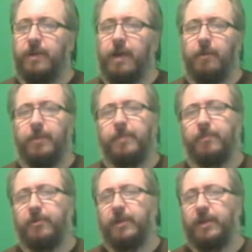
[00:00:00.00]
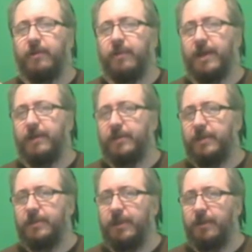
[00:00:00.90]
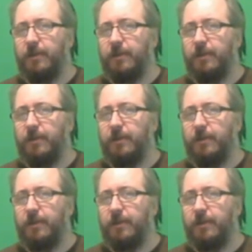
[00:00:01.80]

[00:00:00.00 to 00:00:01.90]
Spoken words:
I remembered in a lot of detail.